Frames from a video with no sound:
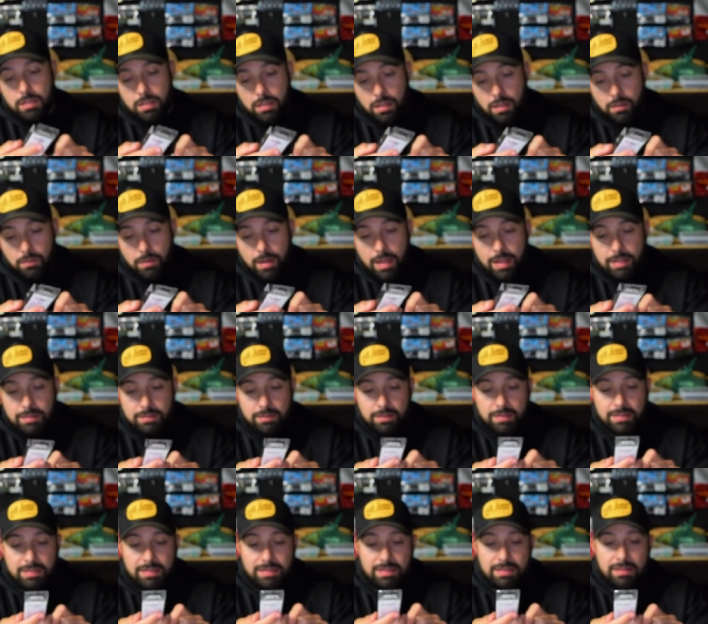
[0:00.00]
All right, so
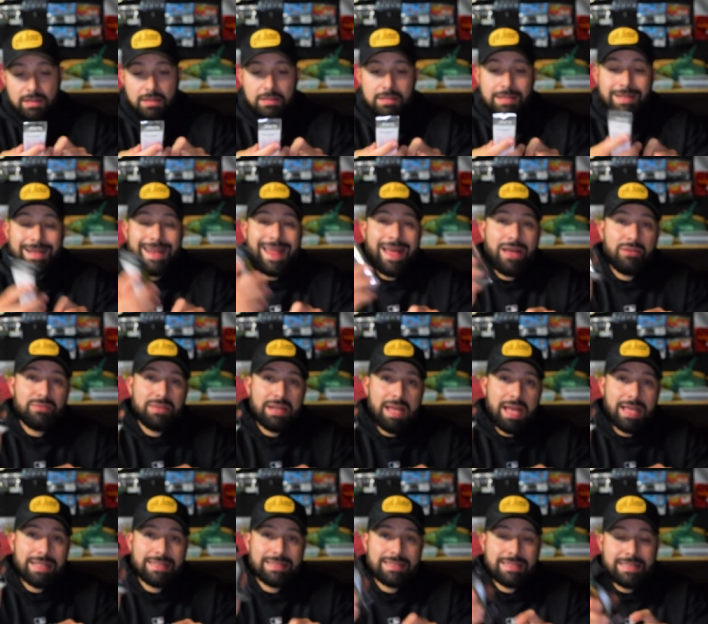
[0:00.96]
this is another
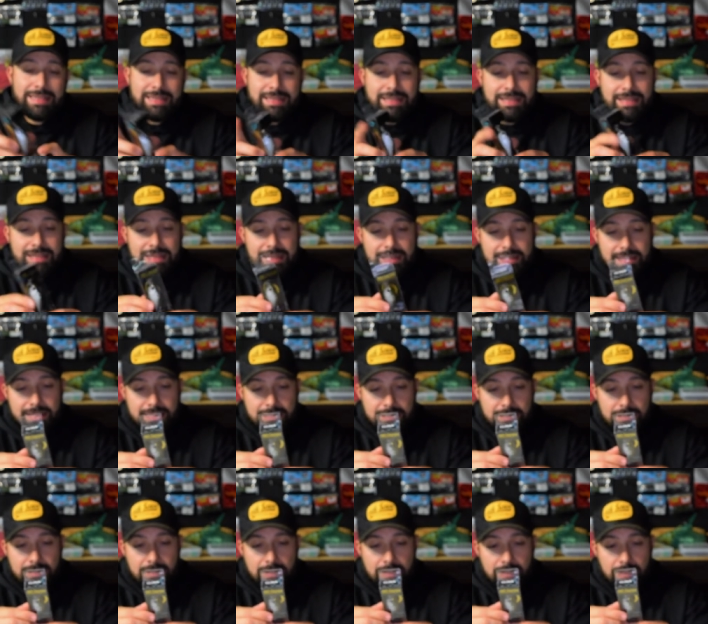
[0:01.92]
Cloud9 C6.
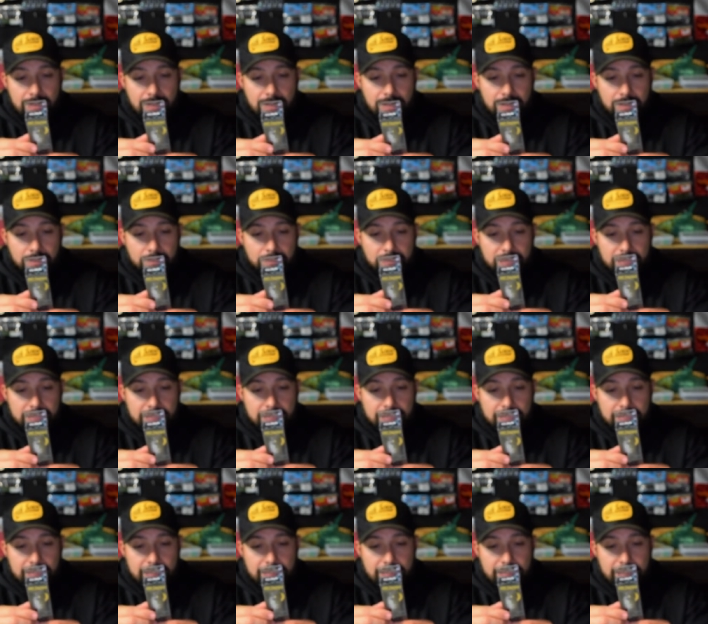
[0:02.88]
Um, this
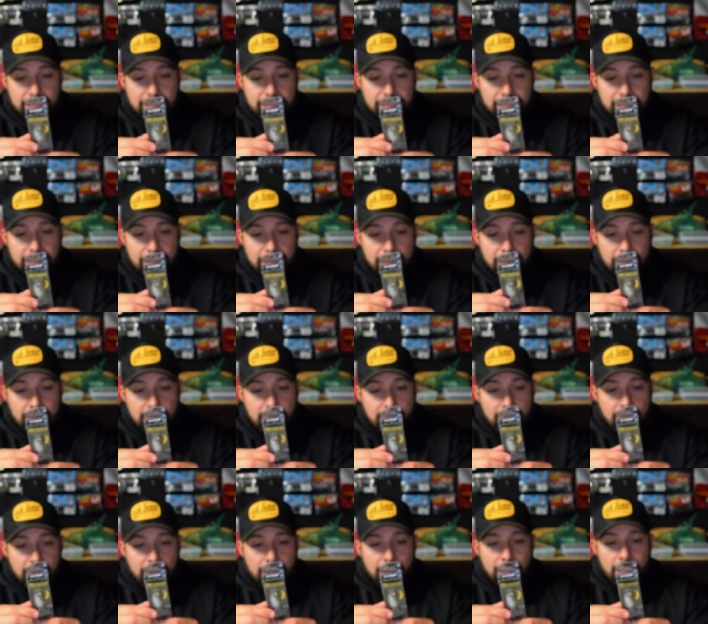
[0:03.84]
is the
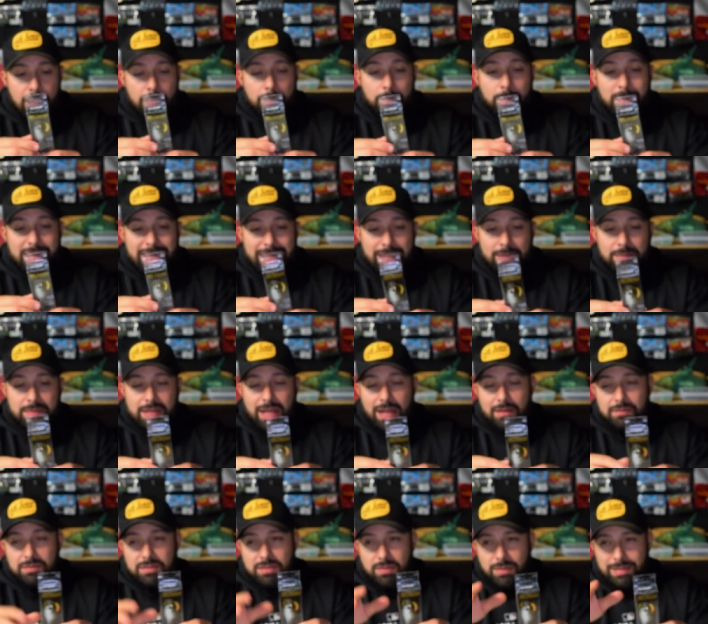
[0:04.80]
medium
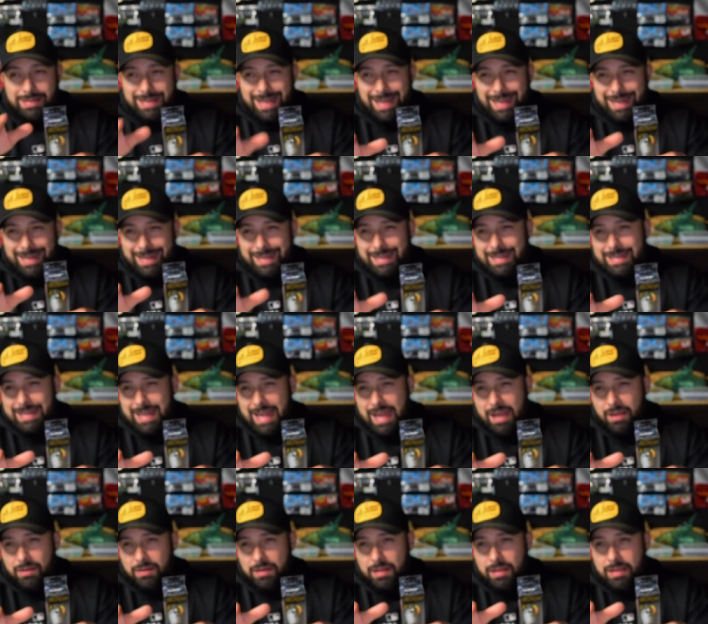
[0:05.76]
diver, so it's not going to get
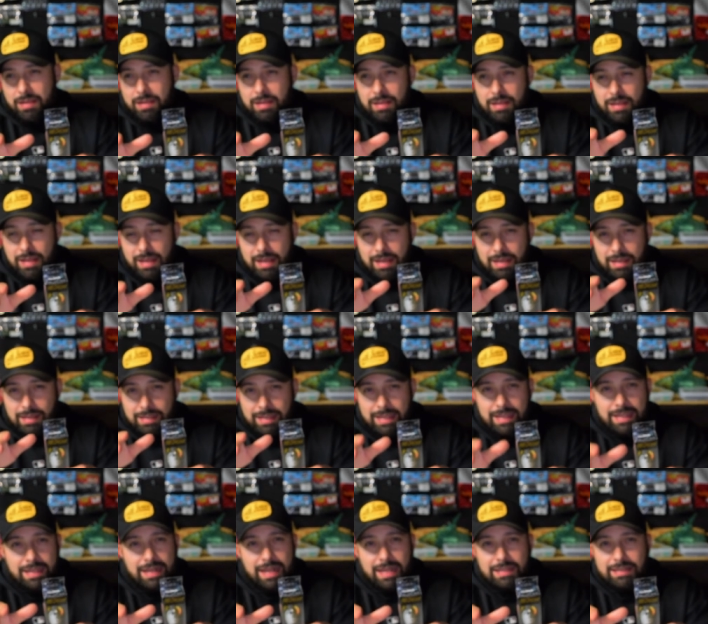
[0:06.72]
down uh,
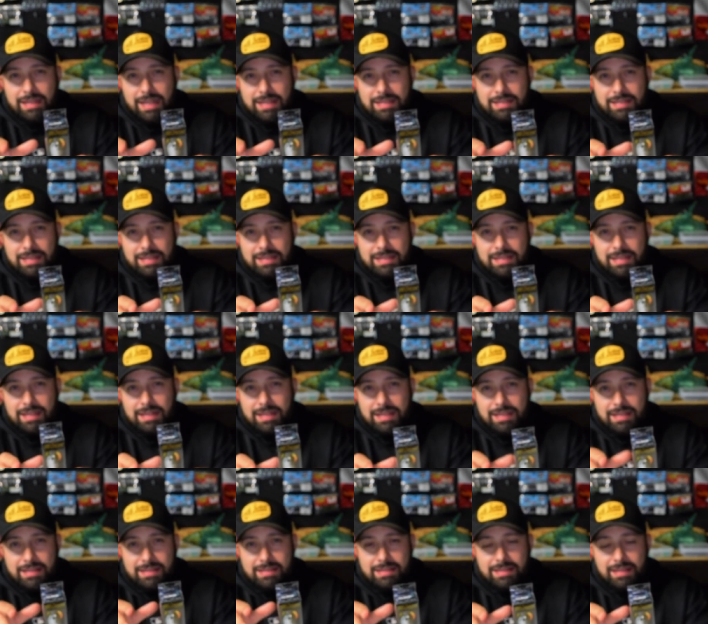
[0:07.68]
again like that C10
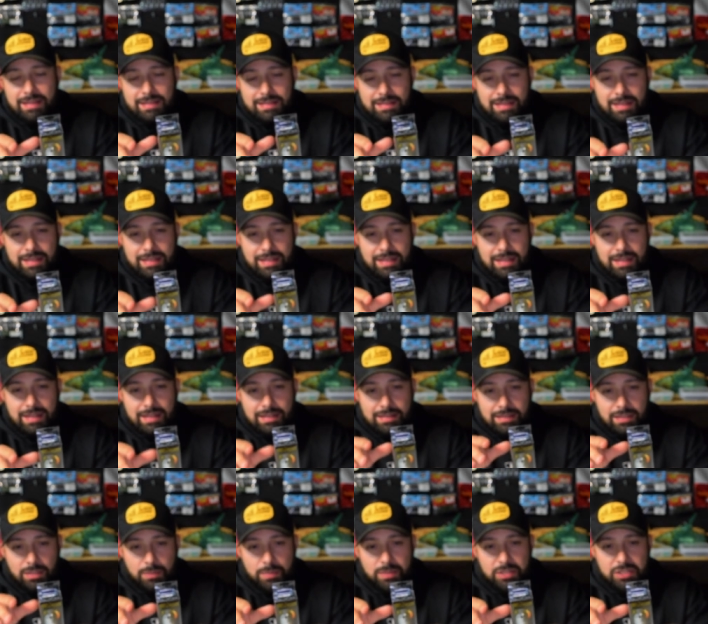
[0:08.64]
is. It's going to get a
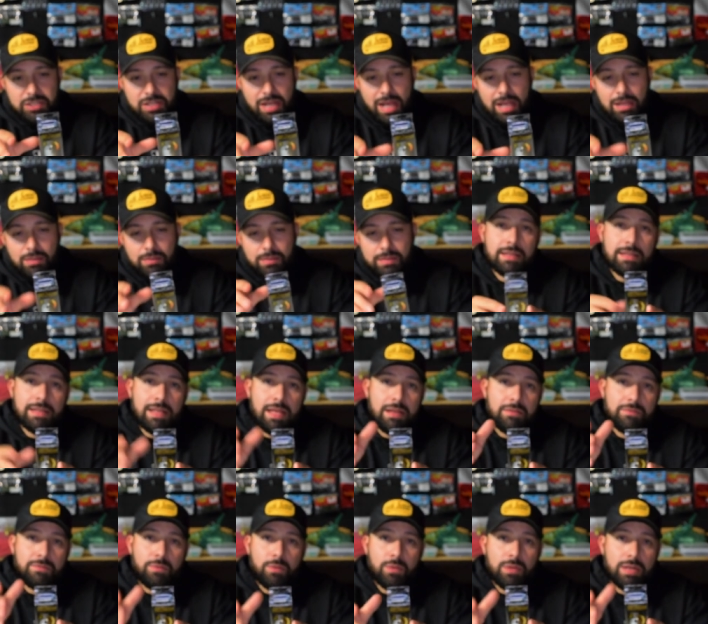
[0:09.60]
little bit shallower in that
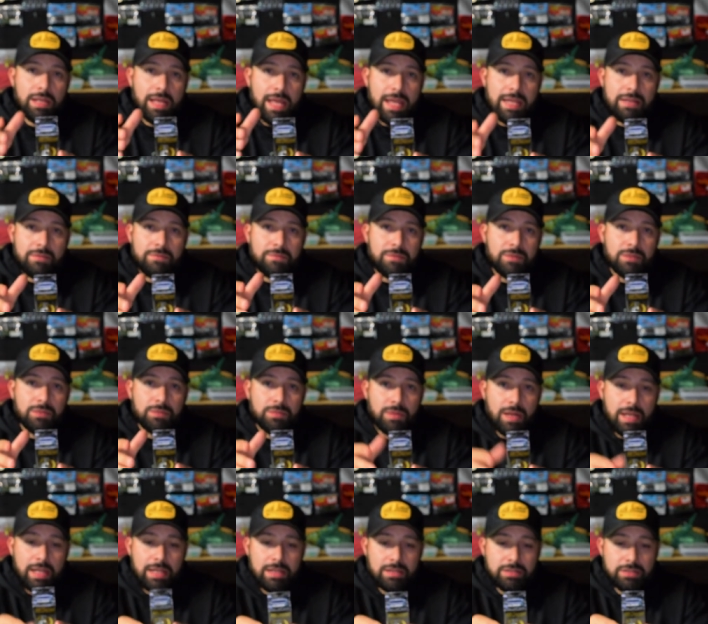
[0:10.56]
four to eight foot
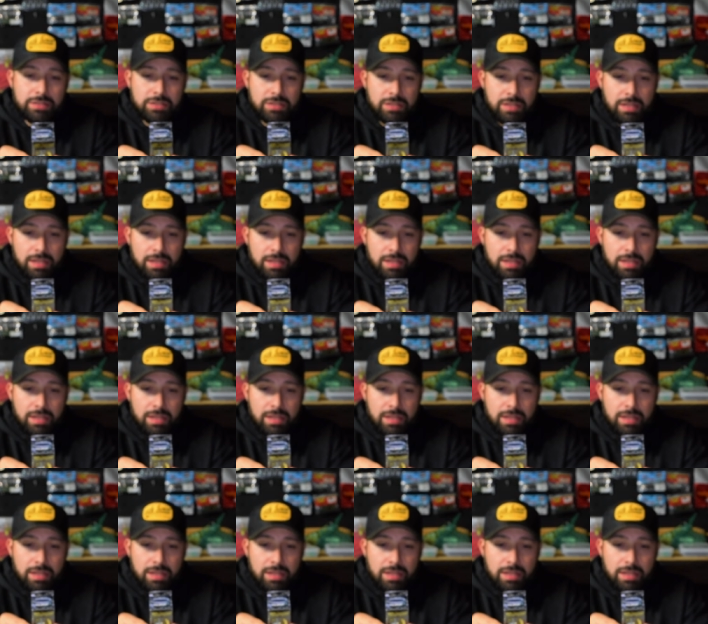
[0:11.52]
range.